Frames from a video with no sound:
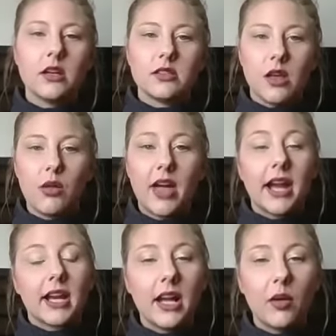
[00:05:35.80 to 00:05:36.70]
So that
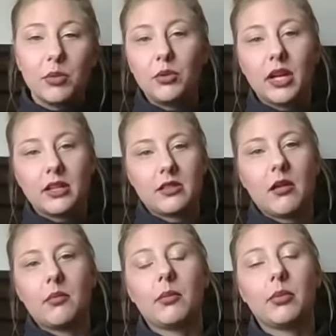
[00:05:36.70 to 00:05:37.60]
can help you get
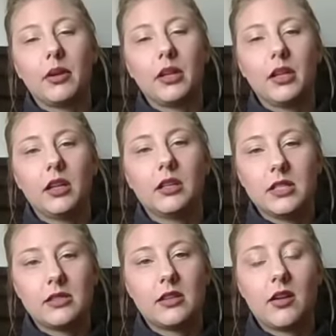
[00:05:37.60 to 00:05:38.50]
some pretty
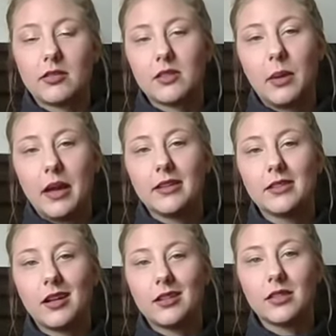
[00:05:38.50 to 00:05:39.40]
decent art supplies
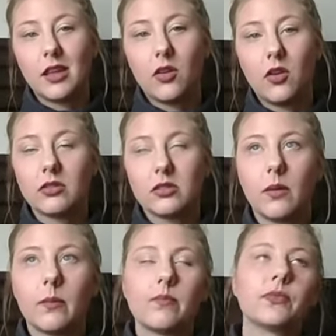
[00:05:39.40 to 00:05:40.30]
on sale
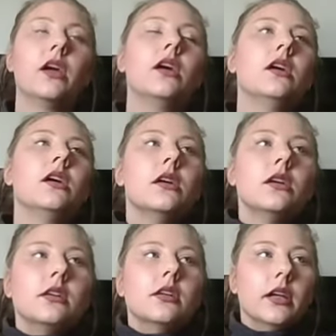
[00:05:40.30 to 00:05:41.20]
also.
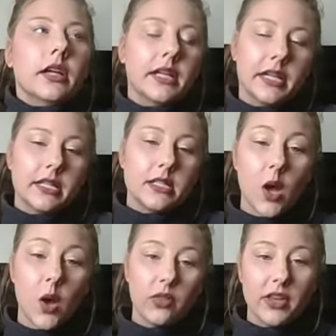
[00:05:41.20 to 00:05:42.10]

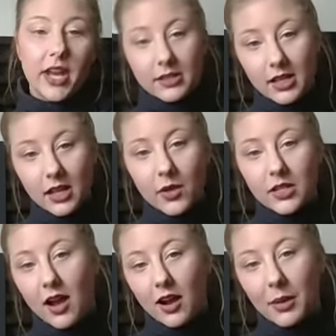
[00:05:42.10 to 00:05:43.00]
So the next thing I want
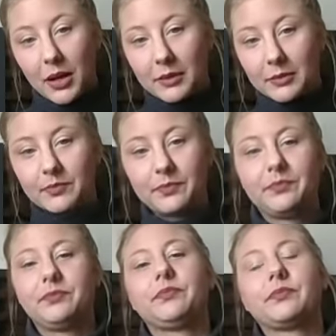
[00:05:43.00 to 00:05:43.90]
to talk about
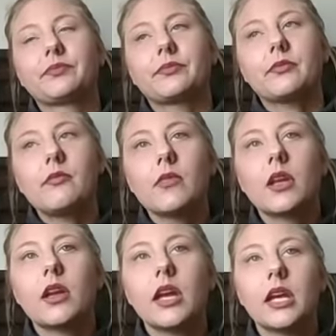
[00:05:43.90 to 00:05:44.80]

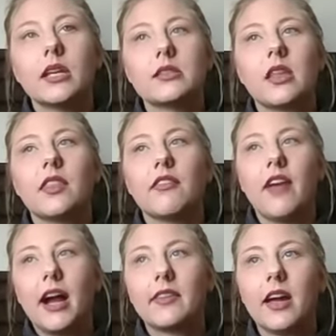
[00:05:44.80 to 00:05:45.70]
is the
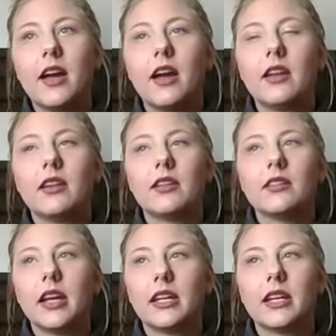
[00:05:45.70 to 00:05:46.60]
fact that
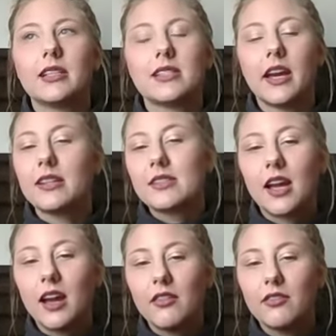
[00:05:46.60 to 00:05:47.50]
like it's nice to
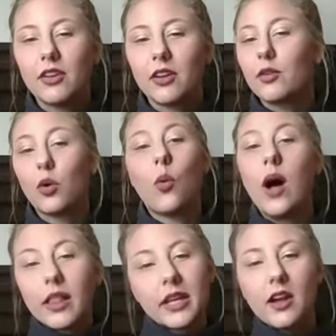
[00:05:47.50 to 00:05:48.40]
have
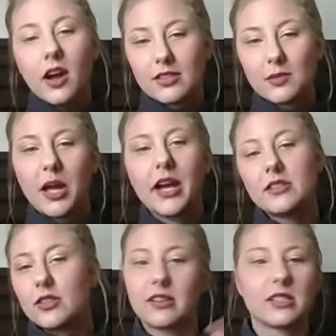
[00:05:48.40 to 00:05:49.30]
quality art
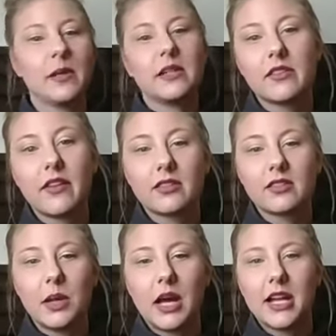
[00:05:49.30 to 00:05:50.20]
supplies or expensive art
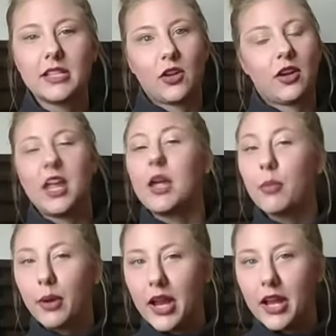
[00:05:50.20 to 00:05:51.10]
supplies or name
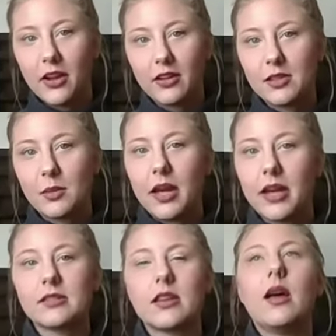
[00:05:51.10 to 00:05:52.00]
brand art
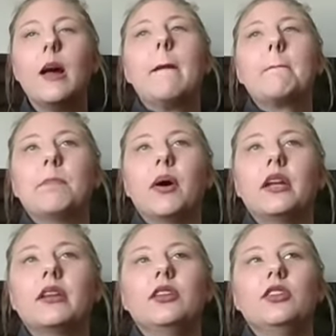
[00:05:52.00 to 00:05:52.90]
supplies,
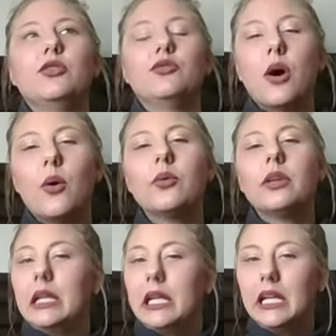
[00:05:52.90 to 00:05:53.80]
but you don't
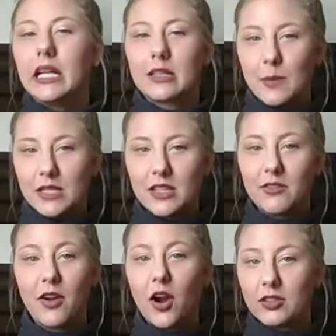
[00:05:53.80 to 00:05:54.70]
need
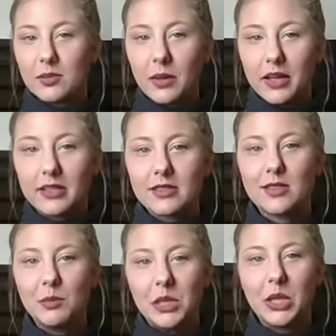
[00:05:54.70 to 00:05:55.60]
expensive art supplies
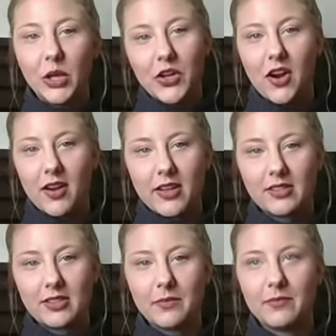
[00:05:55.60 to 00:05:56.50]
to be a good
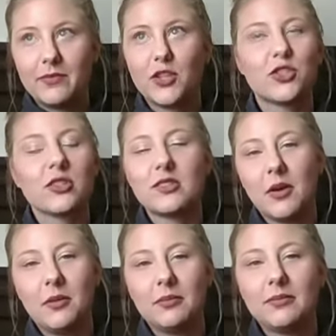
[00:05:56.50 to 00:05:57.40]
artist. You just
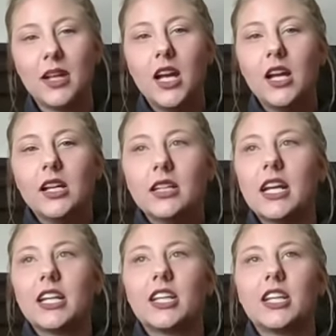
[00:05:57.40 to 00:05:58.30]
don't.
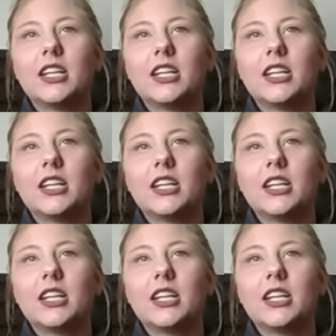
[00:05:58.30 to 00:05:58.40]
Like